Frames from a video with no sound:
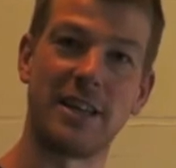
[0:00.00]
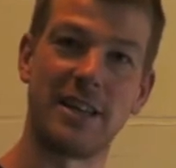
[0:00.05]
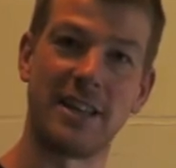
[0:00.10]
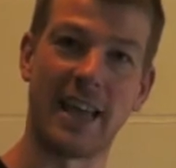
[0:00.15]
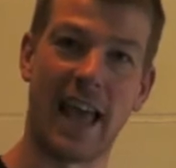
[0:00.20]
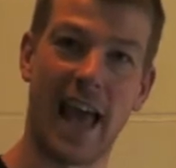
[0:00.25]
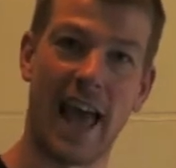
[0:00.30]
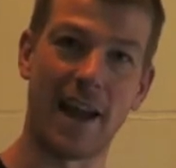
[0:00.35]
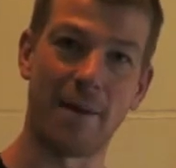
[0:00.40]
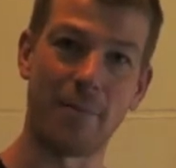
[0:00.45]
in
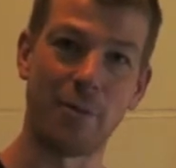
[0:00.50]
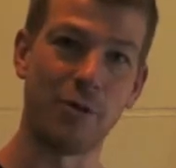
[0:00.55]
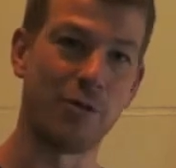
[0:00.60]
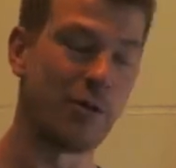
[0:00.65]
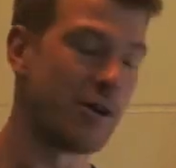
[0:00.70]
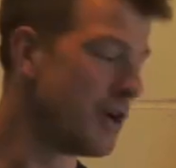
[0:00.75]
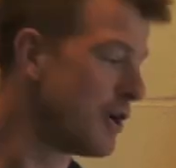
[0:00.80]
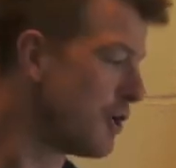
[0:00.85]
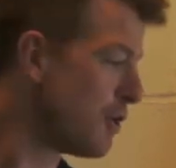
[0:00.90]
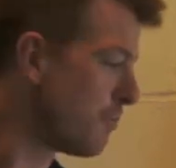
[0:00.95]
the
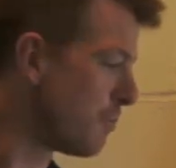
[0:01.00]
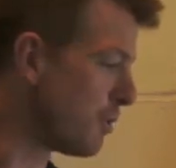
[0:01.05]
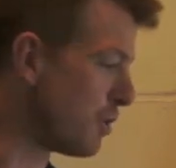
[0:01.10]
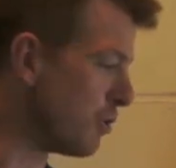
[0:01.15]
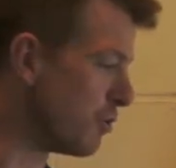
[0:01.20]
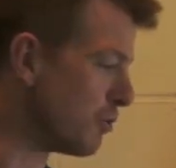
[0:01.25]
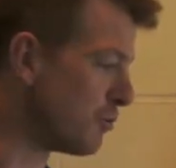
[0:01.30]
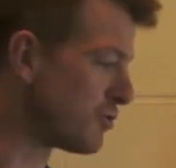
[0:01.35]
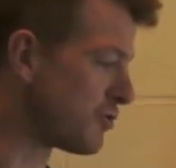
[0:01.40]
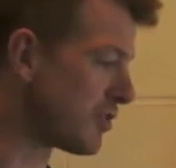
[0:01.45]
animal, but
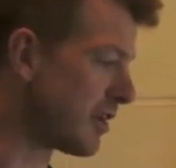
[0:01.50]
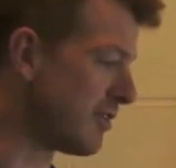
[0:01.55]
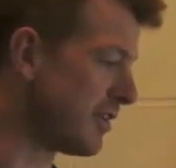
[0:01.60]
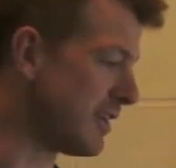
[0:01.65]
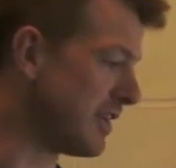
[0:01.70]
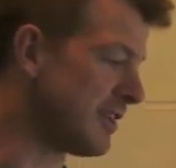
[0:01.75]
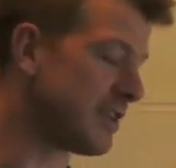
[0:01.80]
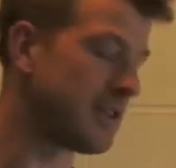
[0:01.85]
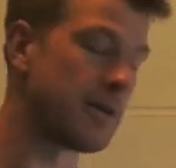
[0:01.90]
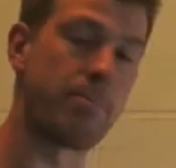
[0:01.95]
you also
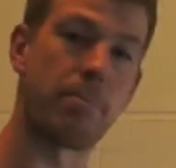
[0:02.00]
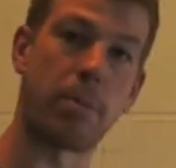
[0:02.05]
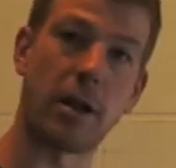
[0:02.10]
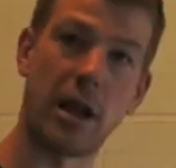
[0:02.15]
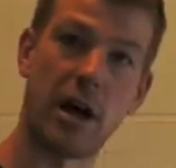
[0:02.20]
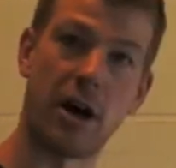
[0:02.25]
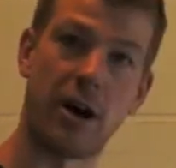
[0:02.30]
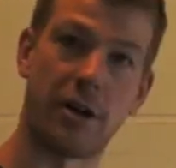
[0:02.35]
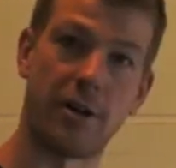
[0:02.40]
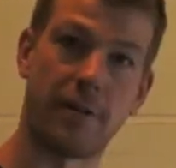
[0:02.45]
need the
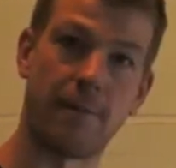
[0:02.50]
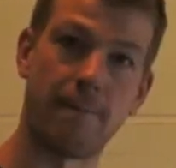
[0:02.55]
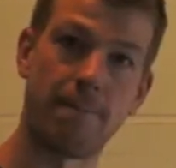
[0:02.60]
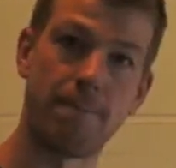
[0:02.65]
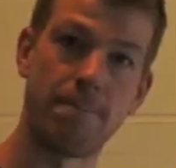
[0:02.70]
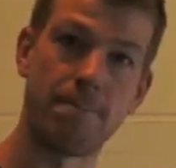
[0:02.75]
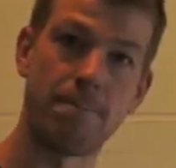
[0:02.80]
plant